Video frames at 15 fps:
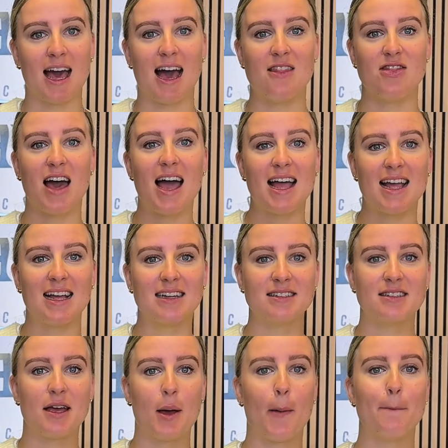and that is
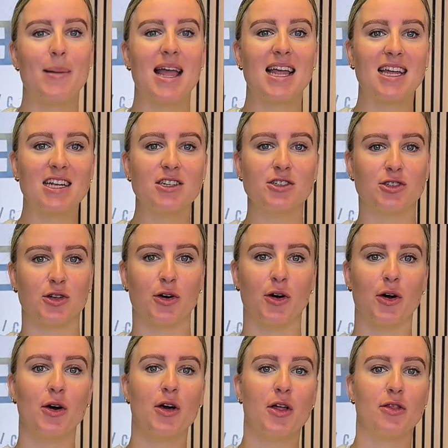making
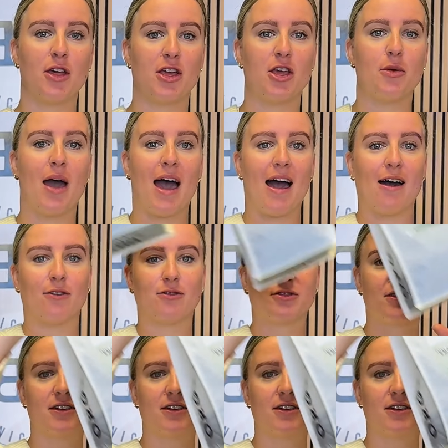sure that you have